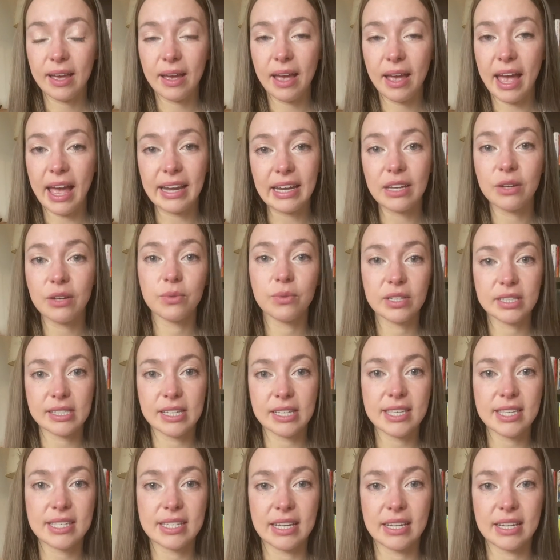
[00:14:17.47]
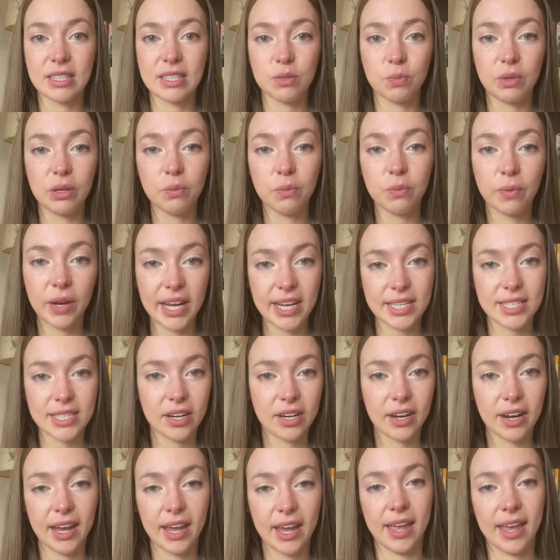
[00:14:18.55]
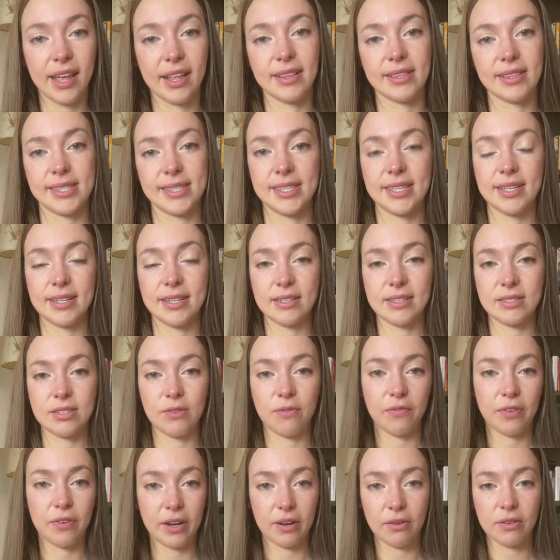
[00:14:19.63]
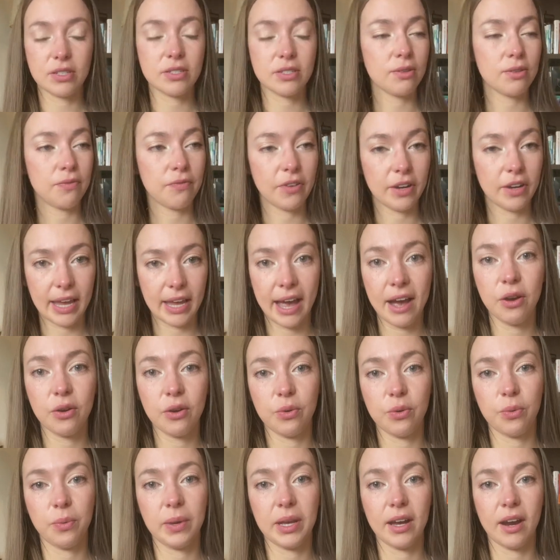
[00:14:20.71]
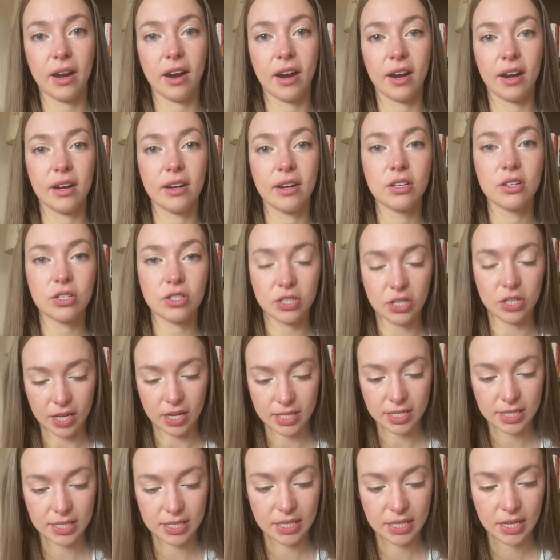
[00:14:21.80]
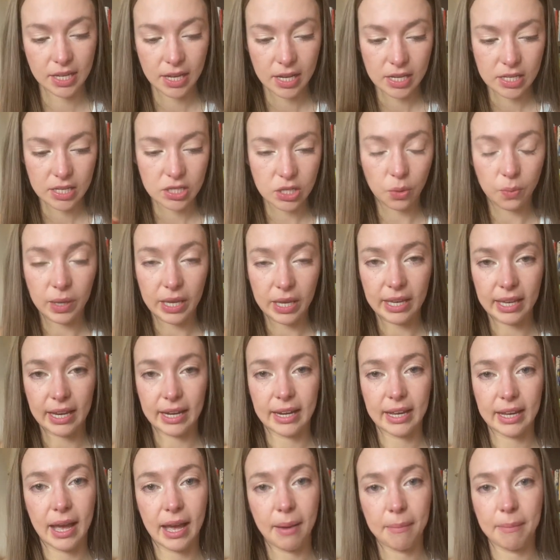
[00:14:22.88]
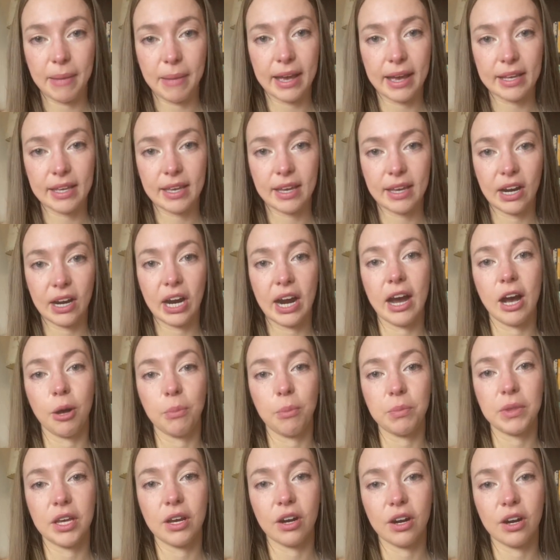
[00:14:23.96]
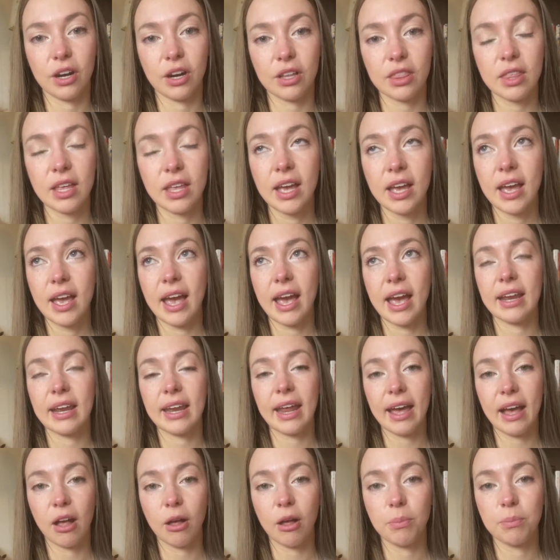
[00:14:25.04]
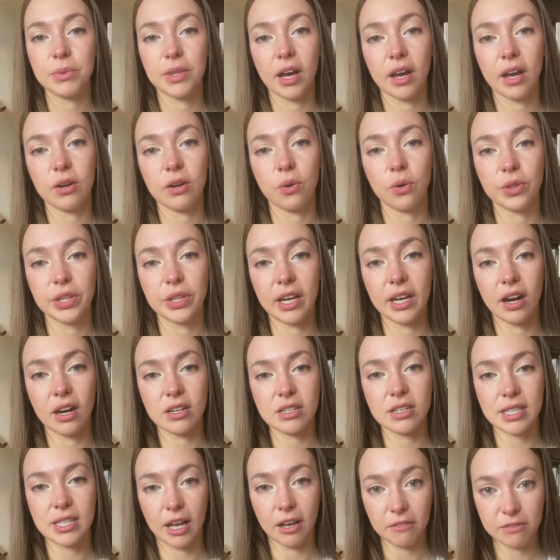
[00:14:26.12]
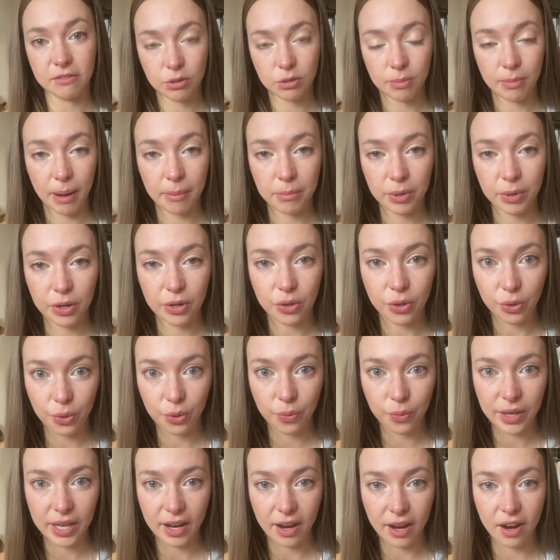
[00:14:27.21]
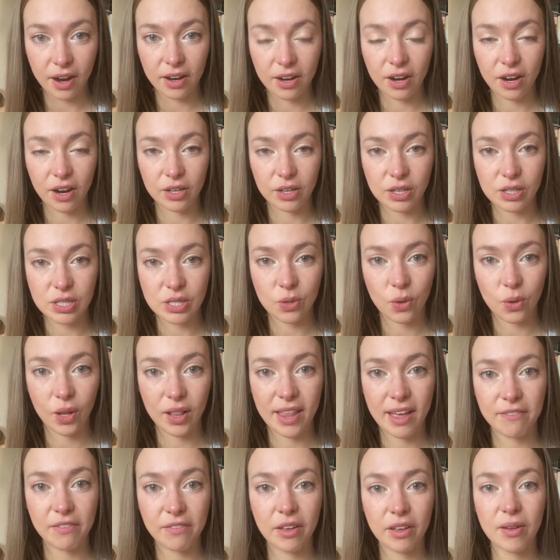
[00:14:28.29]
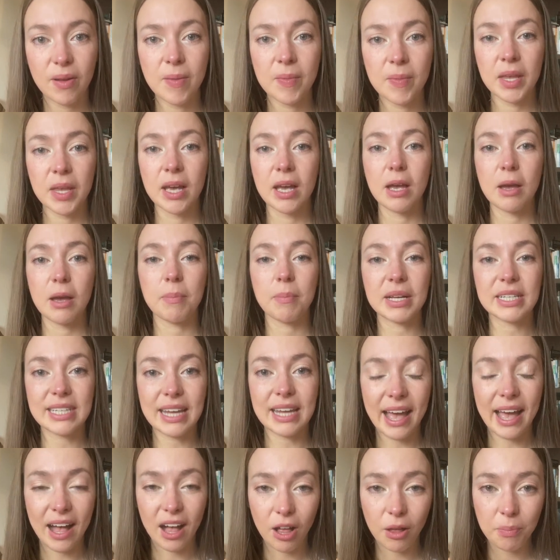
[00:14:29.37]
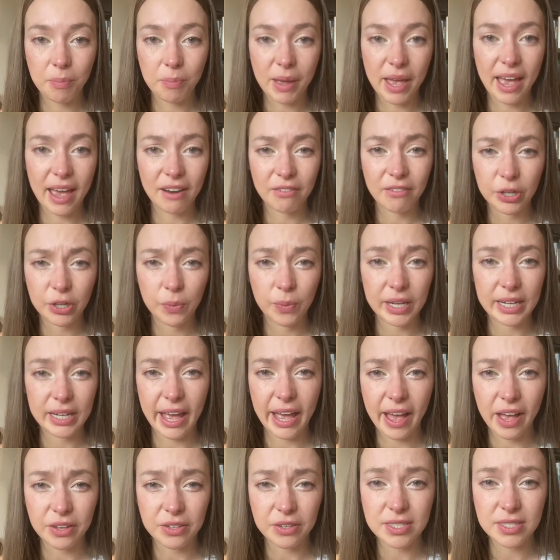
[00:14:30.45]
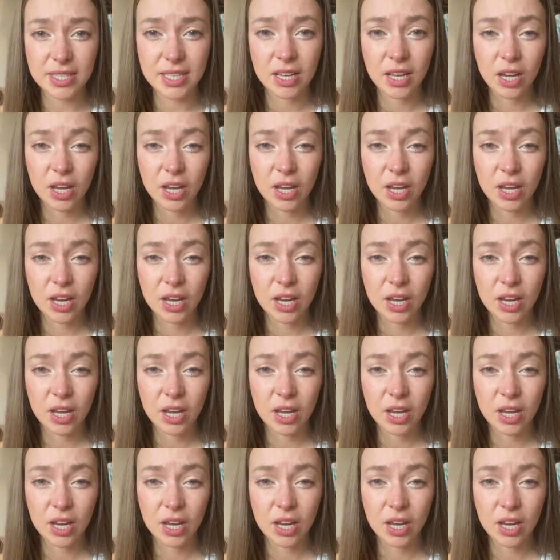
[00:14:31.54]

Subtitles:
any resistance, we raised our hands to forget who we are, just so we can come back here, help the earth, and help not only ourselves remember who we are on a soul level, but to help everyone else